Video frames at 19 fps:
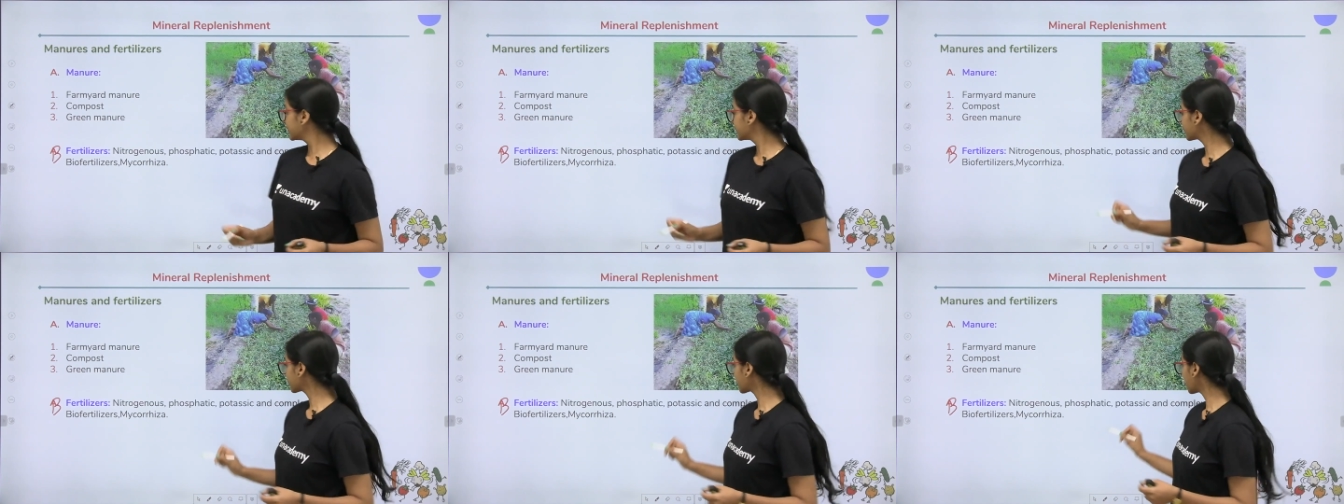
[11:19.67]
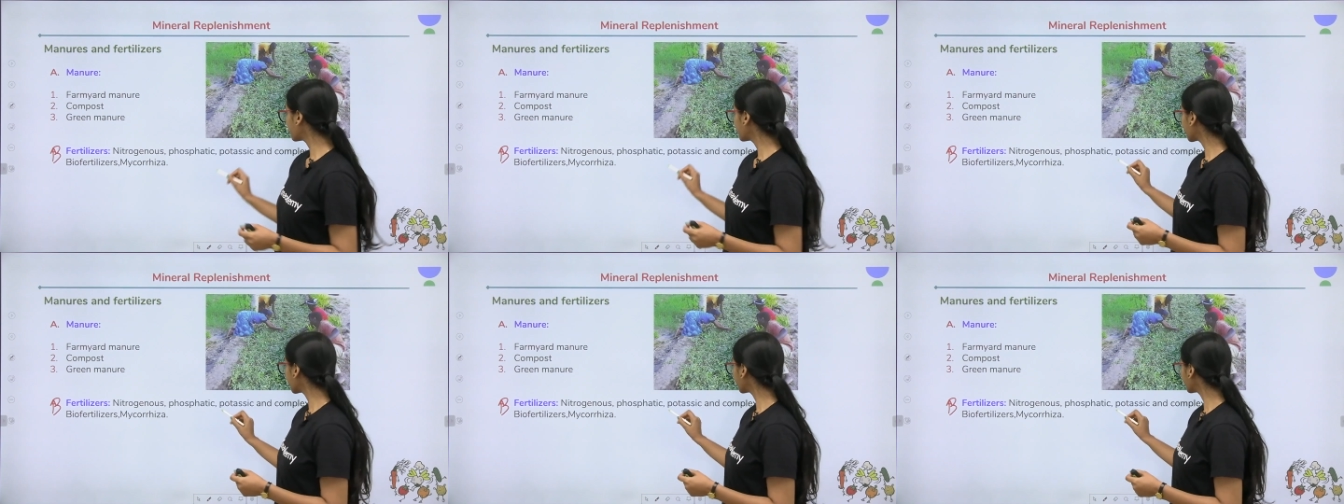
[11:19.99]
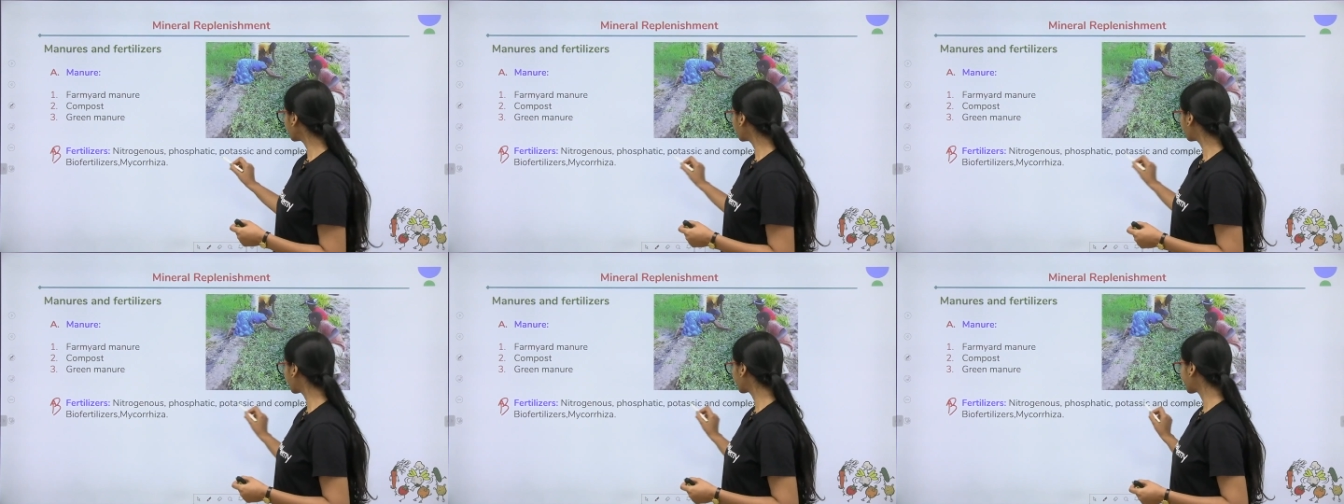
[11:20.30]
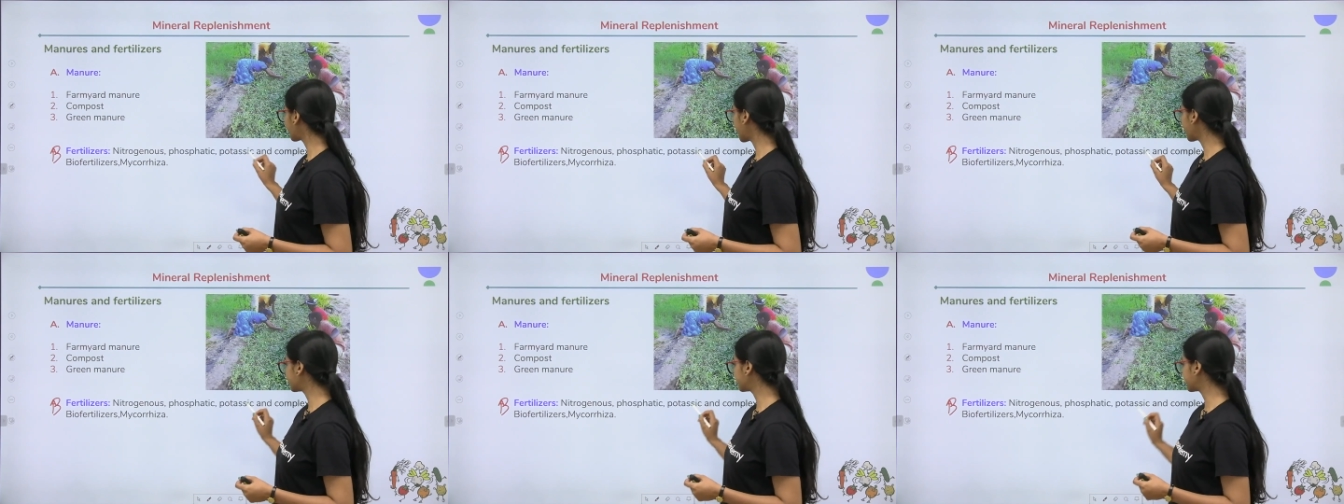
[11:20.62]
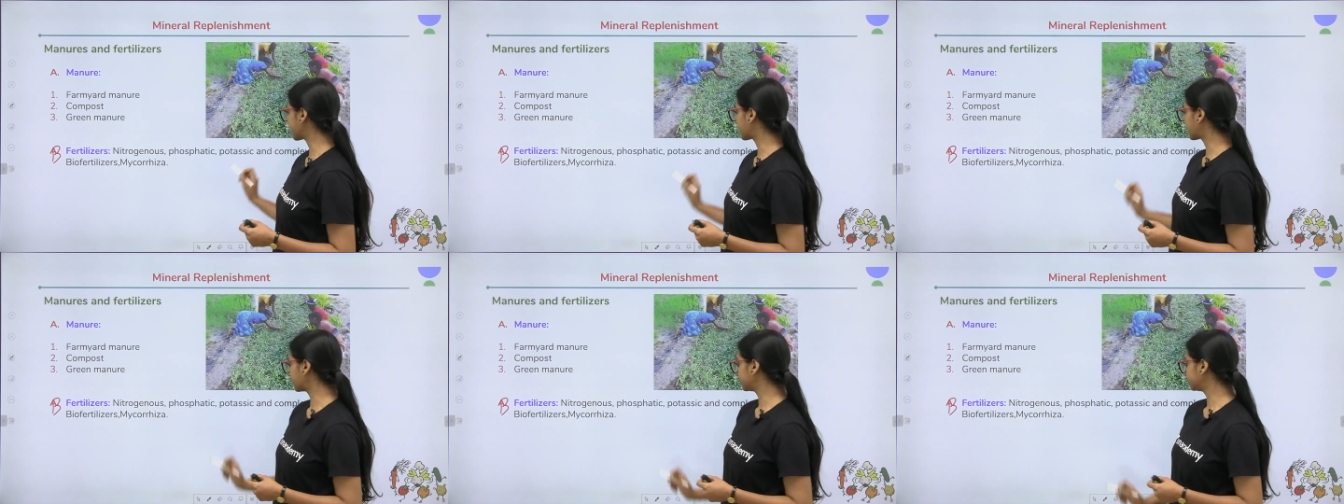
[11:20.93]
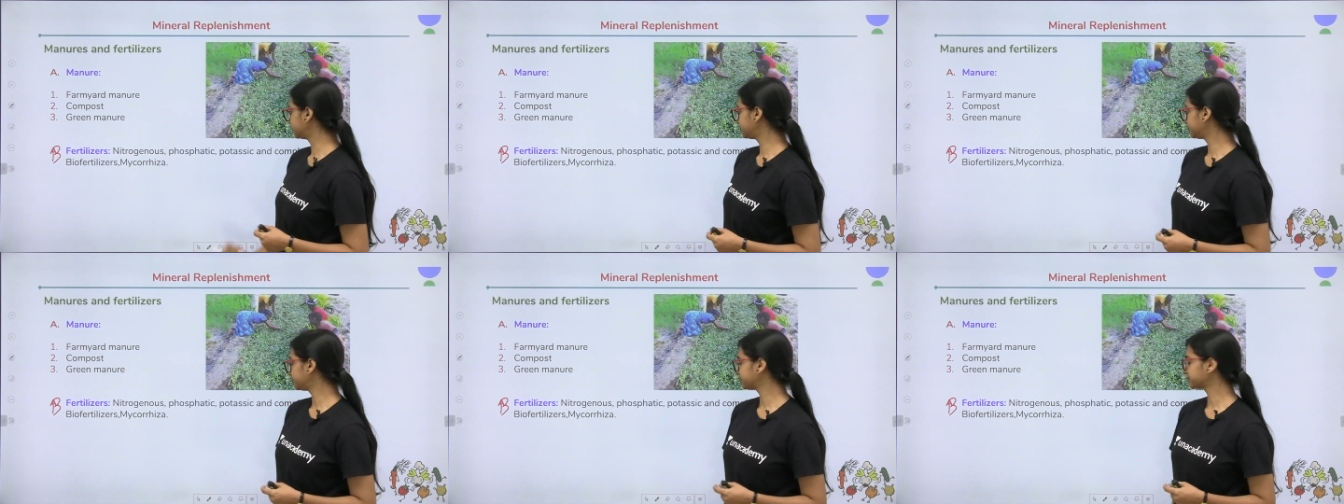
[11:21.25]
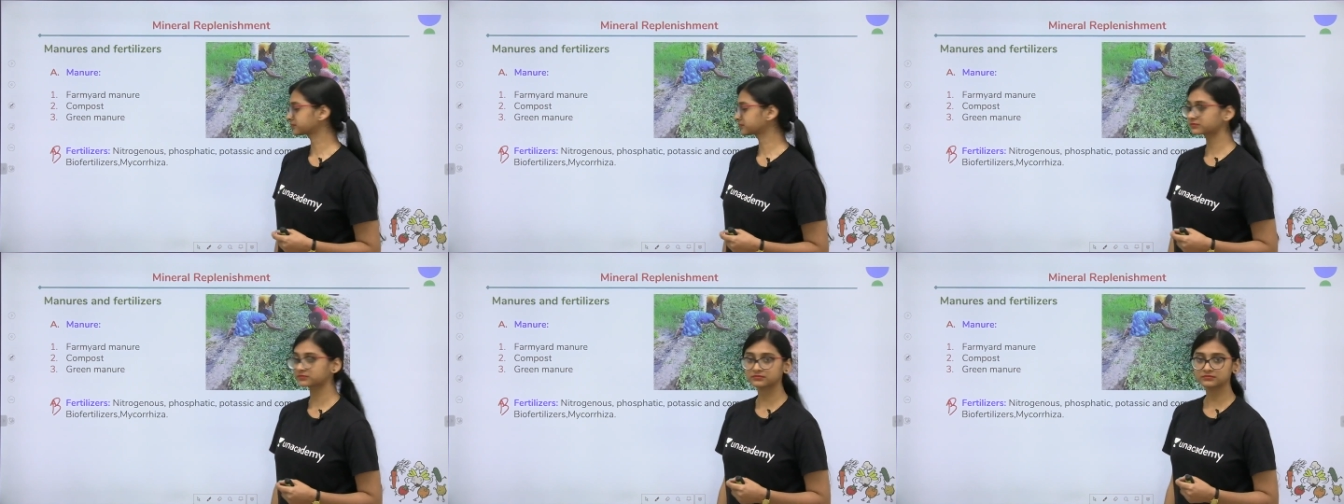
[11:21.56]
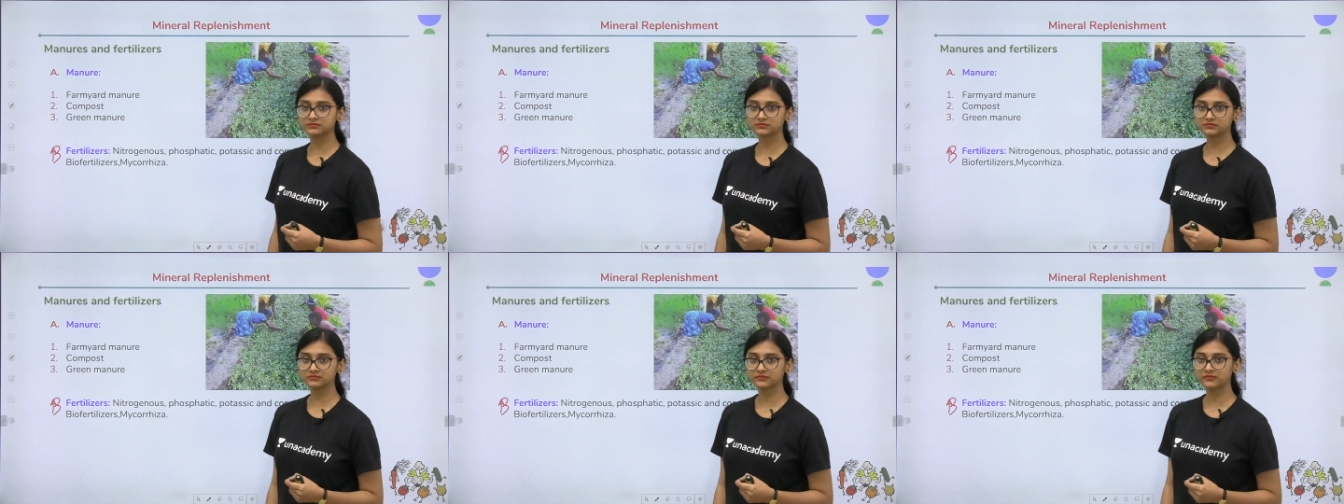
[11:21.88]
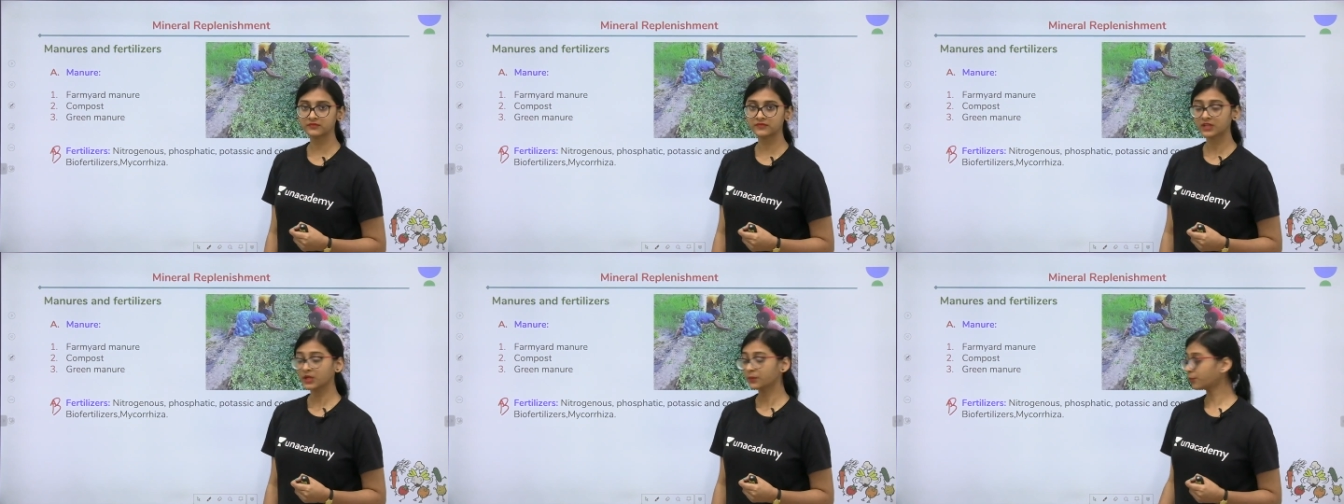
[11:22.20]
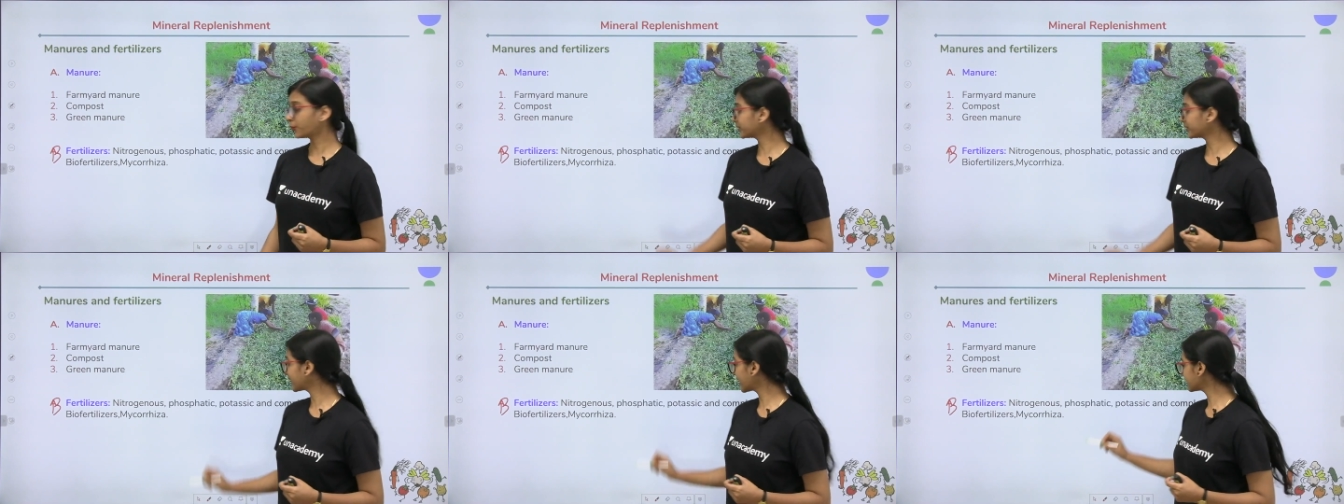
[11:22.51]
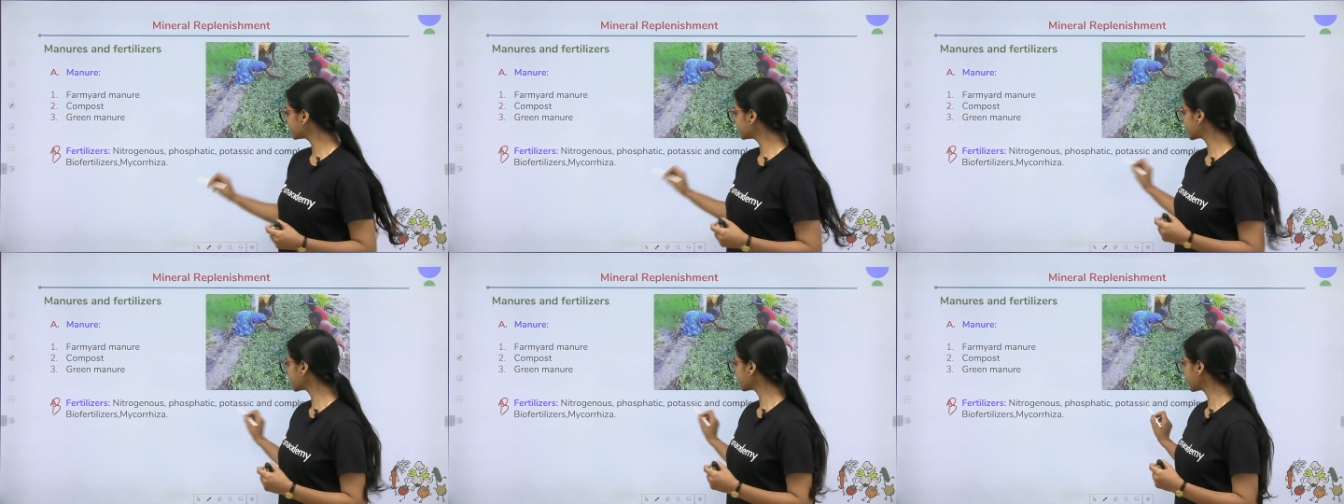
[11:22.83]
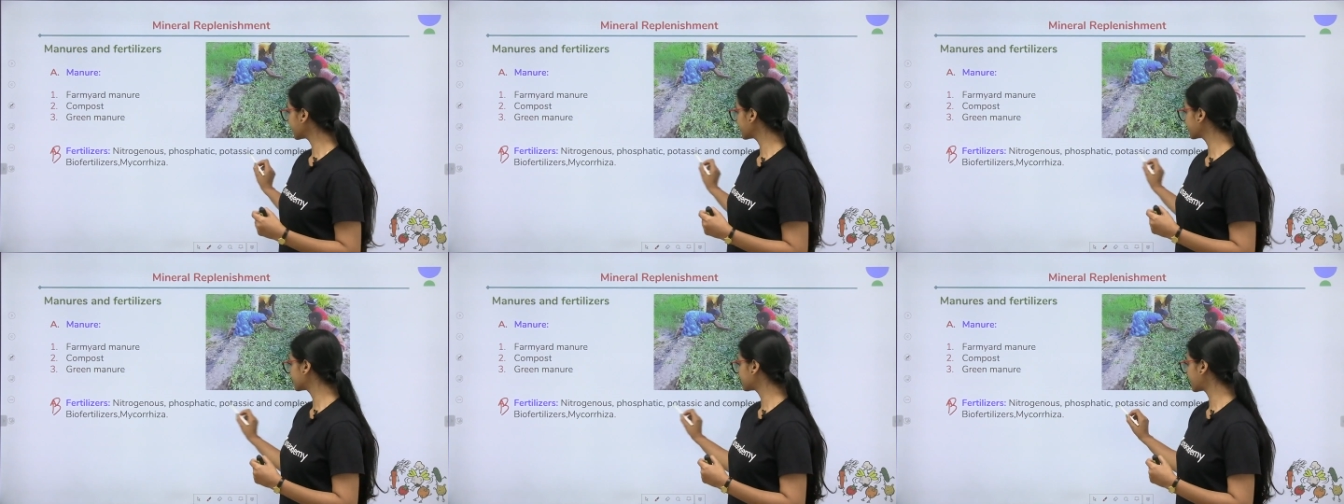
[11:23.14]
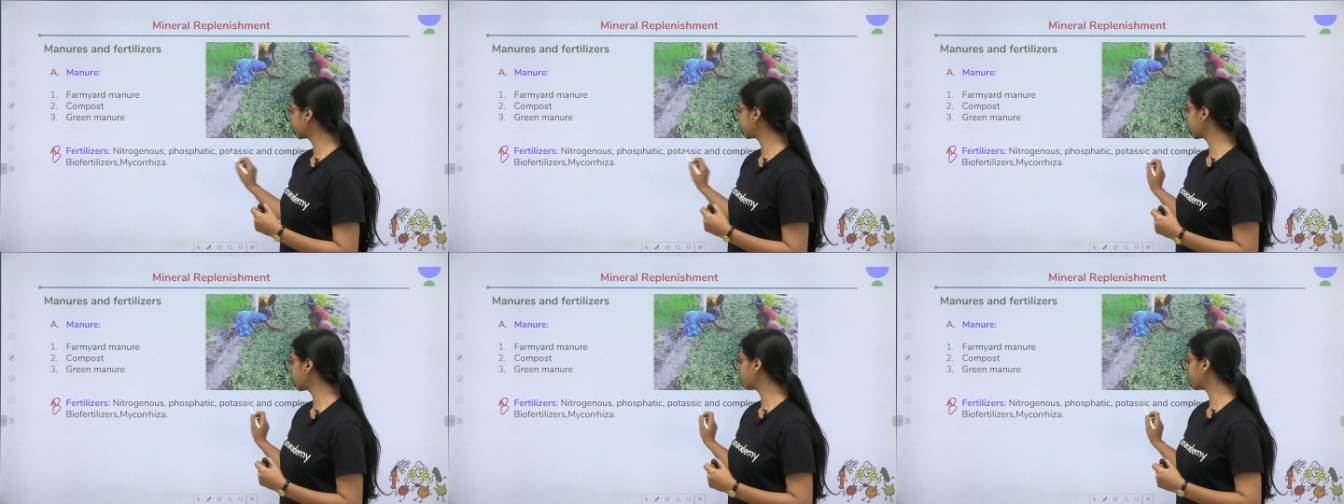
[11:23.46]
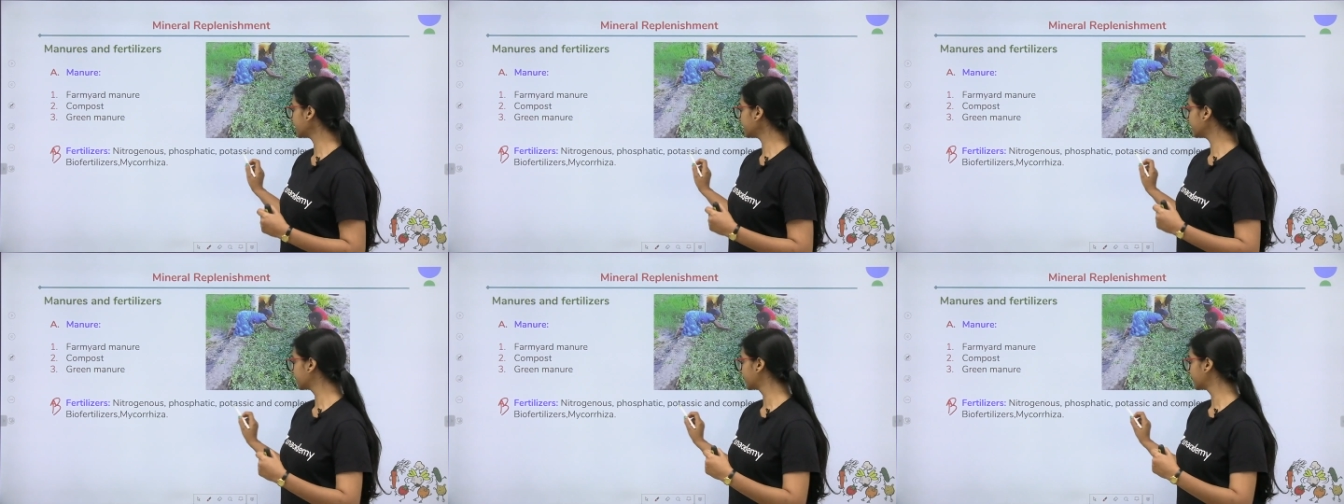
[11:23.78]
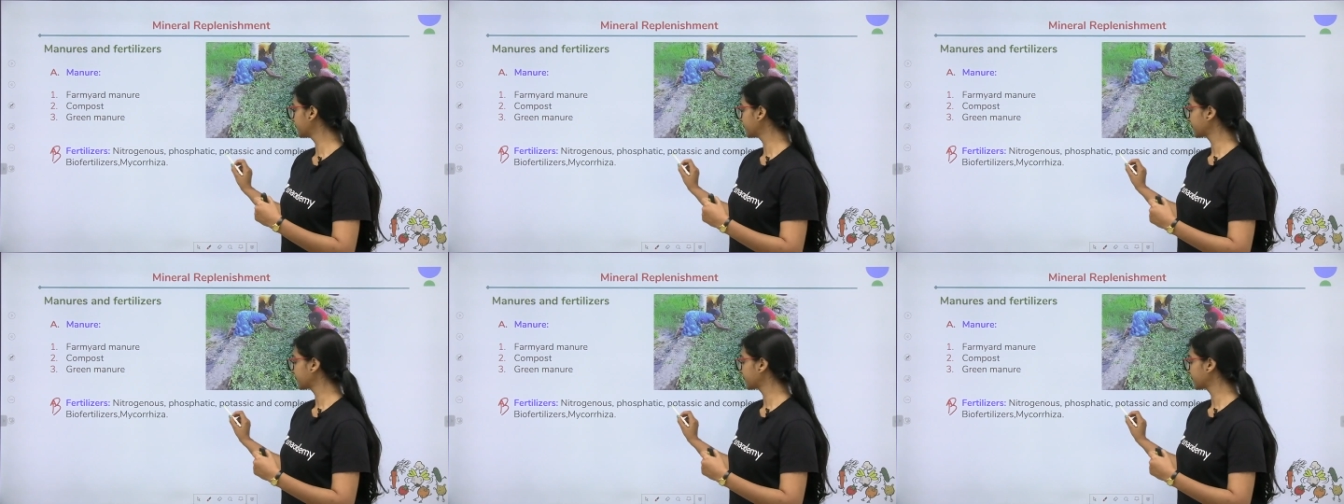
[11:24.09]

So coming to potassic. Potassic is nothing but